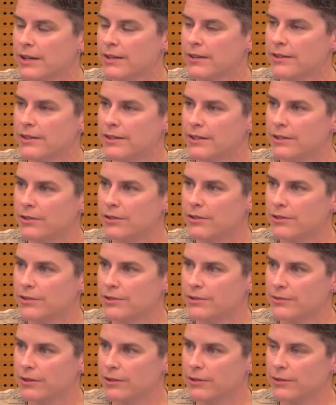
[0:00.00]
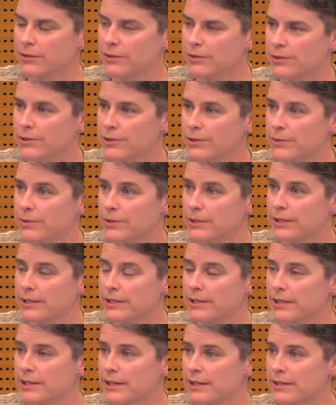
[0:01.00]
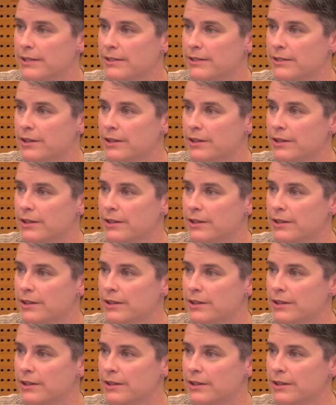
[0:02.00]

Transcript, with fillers: the cross default clauses will extend